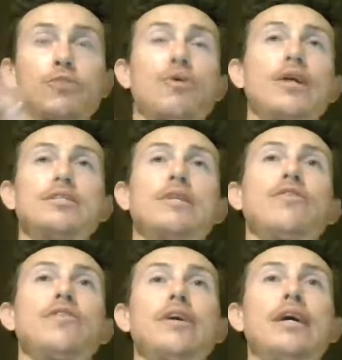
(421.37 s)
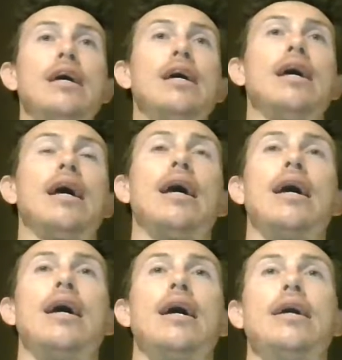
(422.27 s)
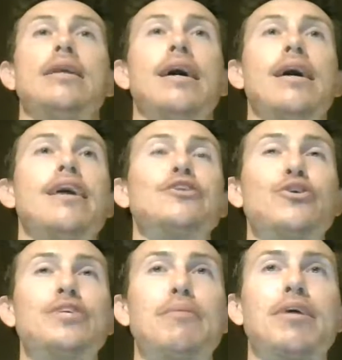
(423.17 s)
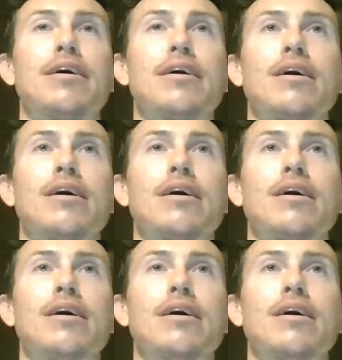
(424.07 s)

your price and everything. And hey, how's it going, Debbie?